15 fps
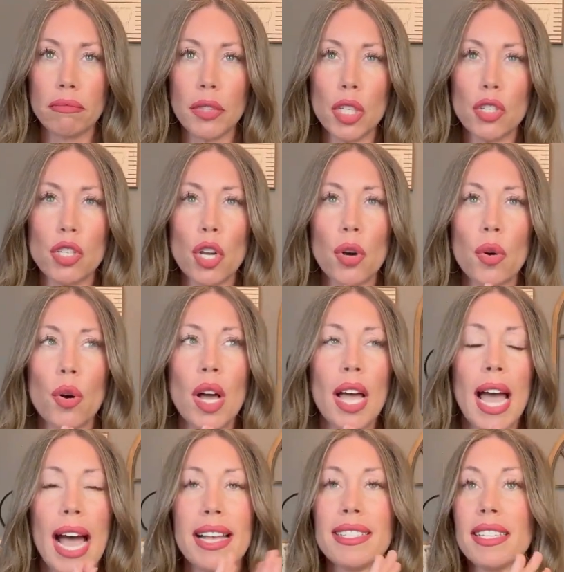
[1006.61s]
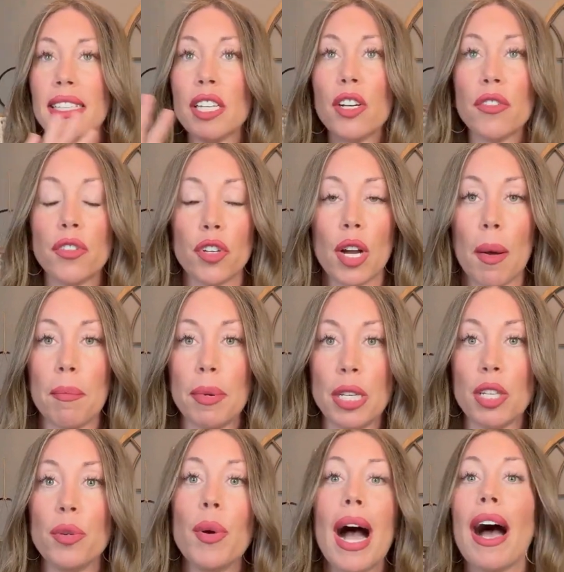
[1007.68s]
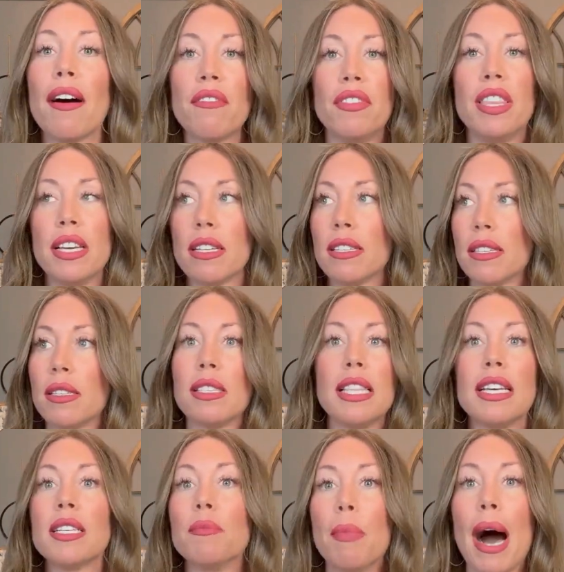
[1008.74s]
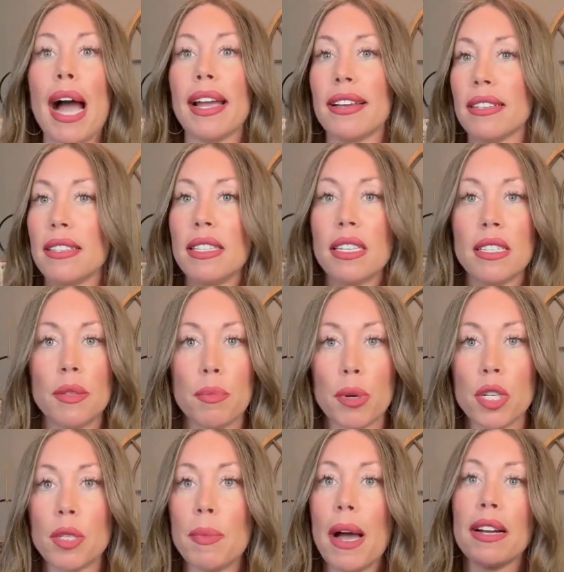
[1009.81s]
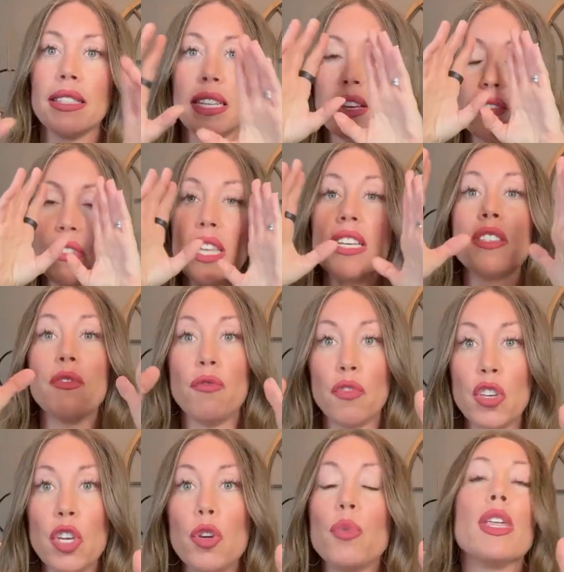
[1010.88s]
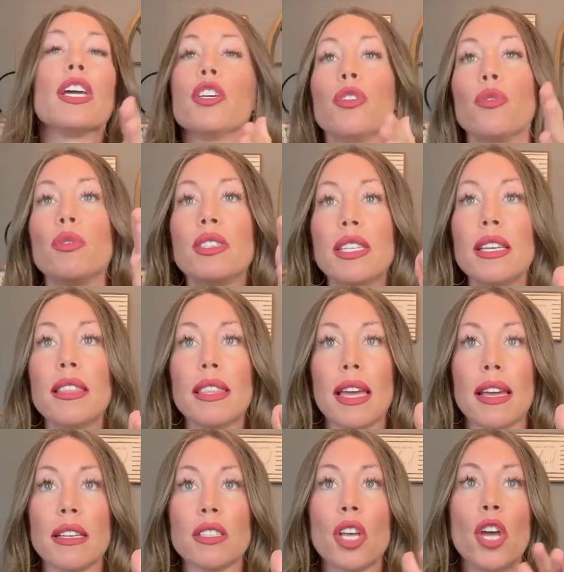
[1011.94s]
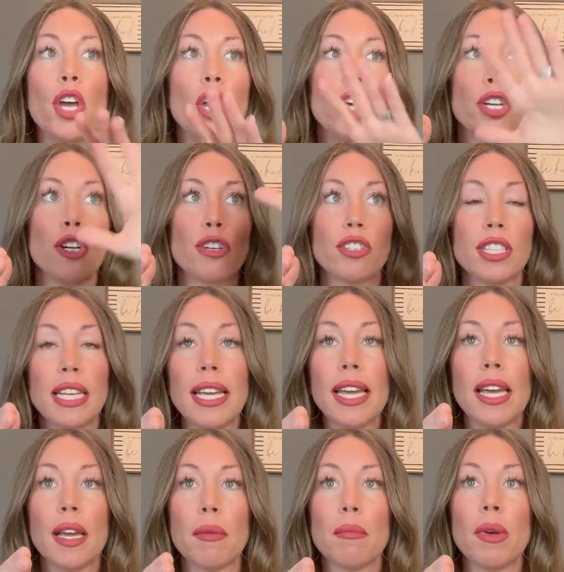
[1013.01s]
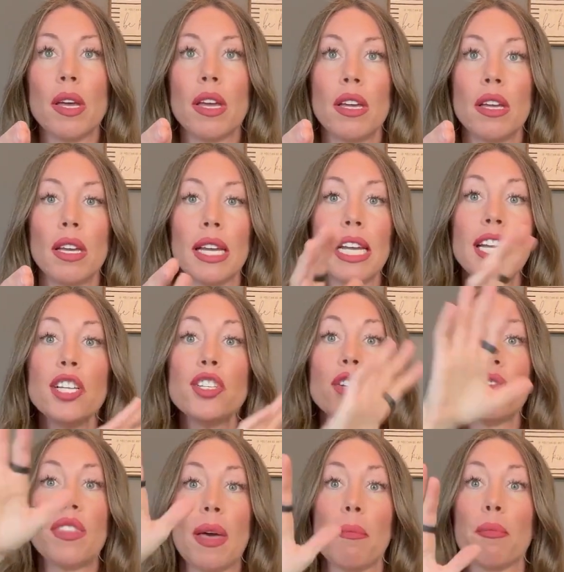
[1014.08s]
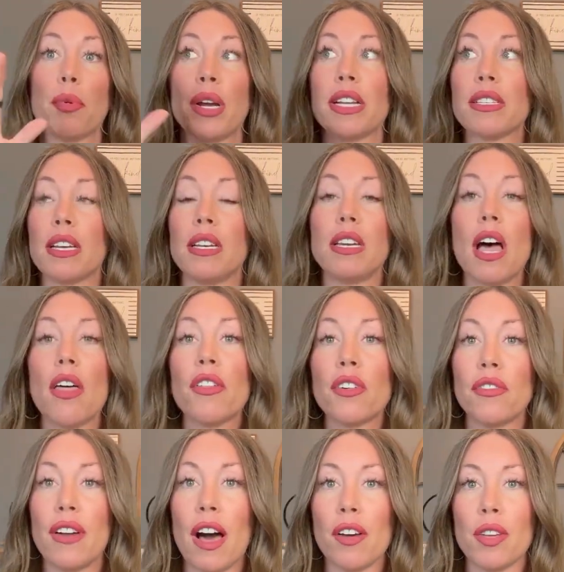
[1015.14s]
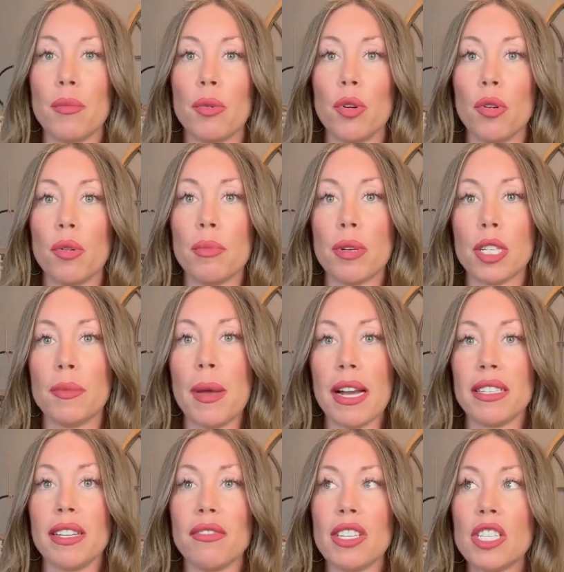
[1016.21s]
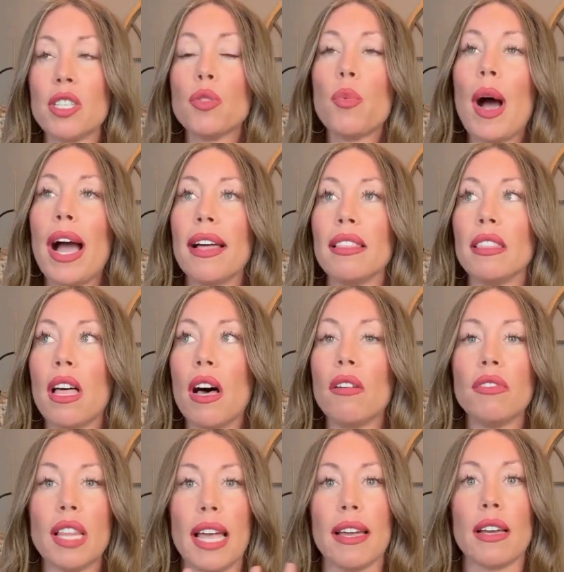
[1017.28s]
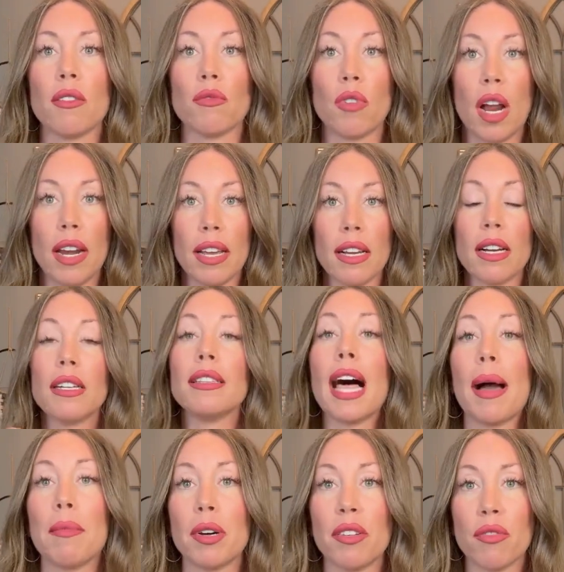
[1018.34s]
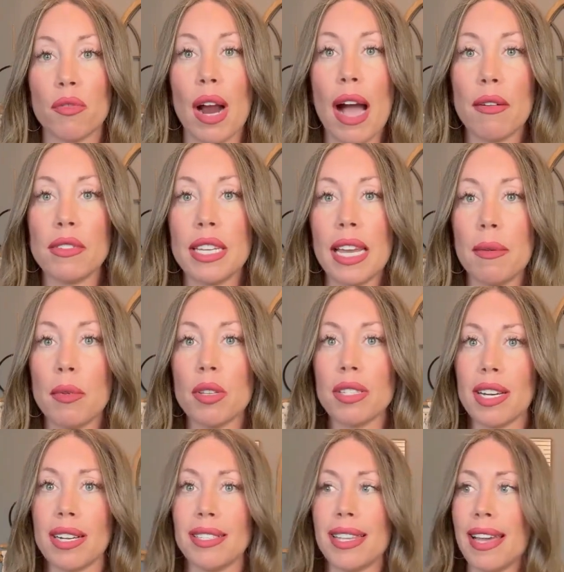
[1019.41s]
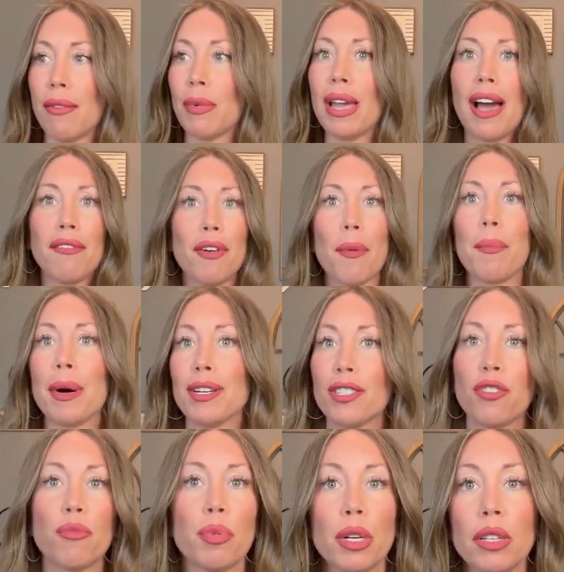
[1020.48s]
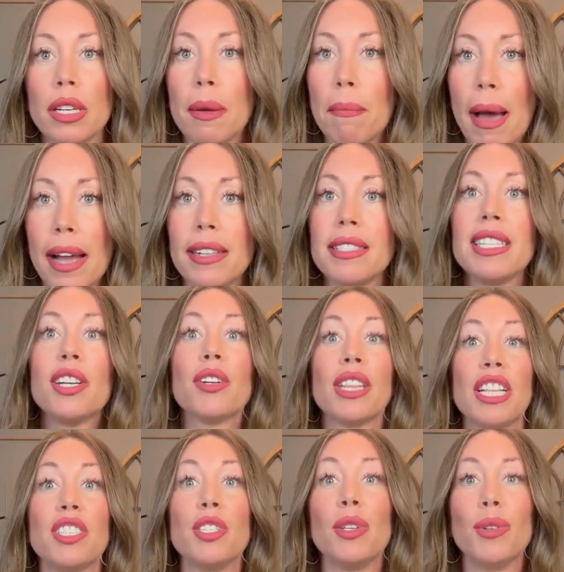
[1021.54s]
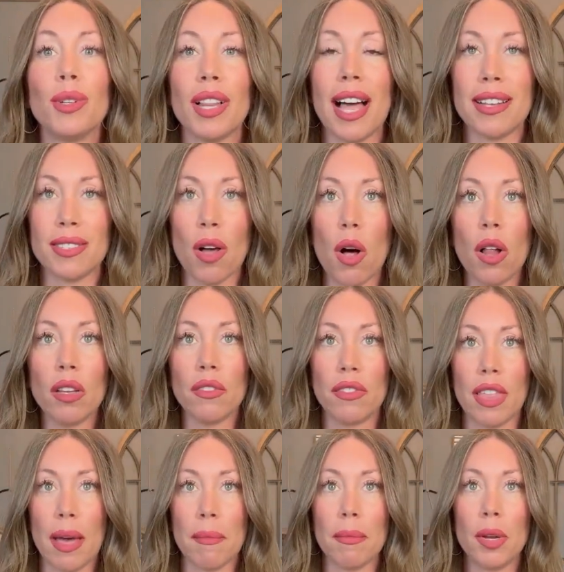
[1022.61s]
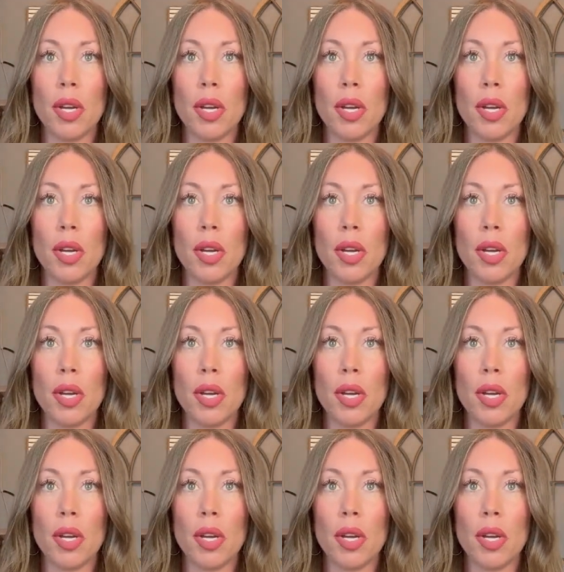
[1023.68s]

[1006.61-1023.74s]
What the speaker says: So as a leader of your company, you have this bias, this perspective, this view that you see things. Your team, each of them brings another valuable perspective. This is why I love like running collaborative roundtables. And I say, we have a bunch of brilliant minds here. Let's utilize all of them,